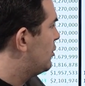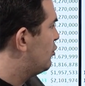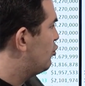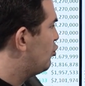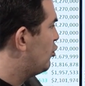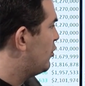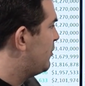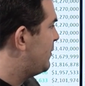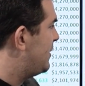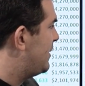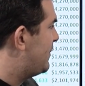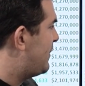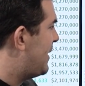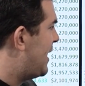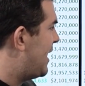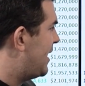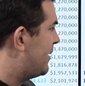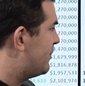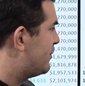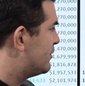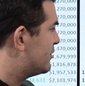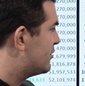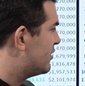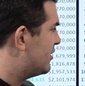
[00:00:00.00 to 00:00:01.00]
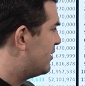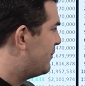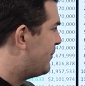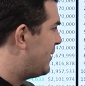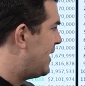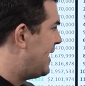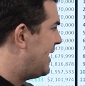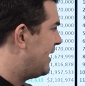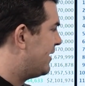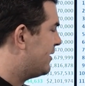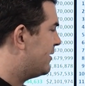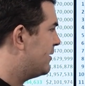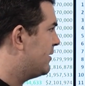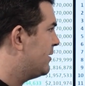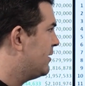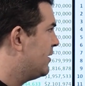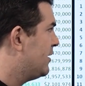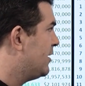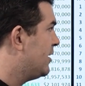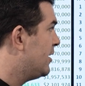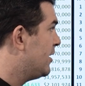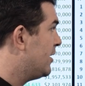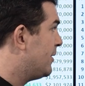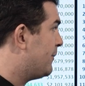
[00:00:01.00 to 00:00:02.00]
will be payable to the bank.
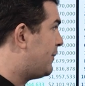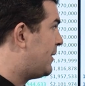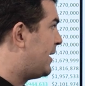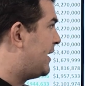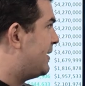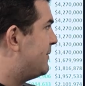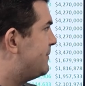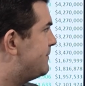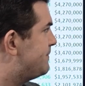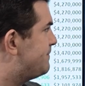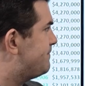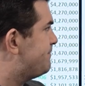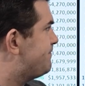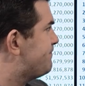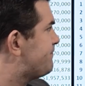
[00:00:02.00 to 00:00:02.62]
But